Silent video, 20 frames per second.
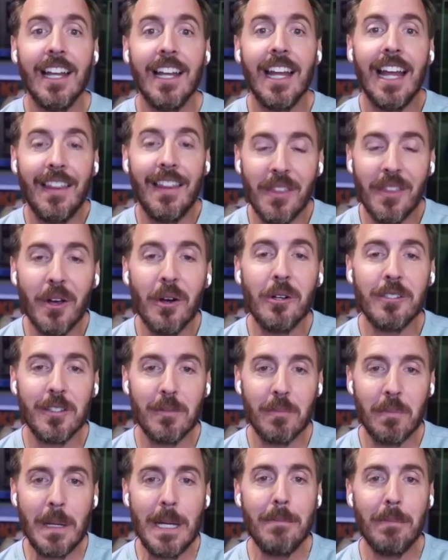and those
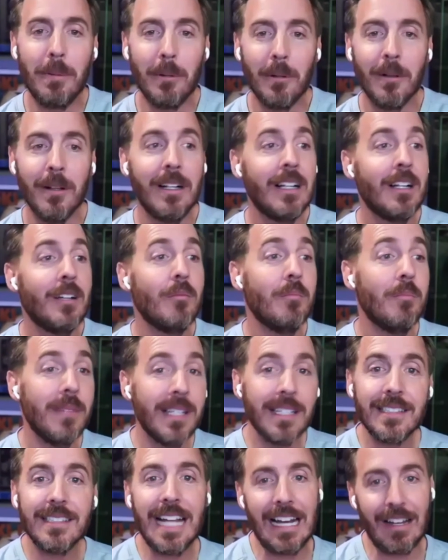people
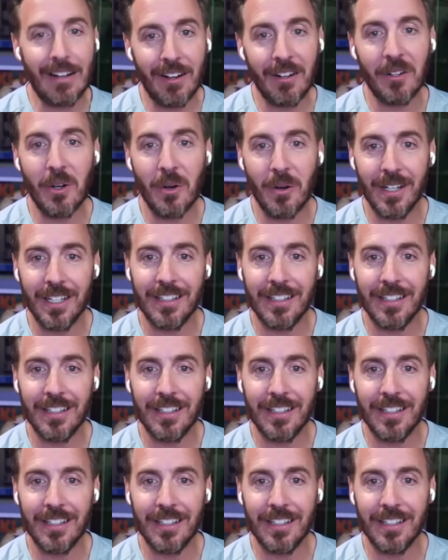missed out on going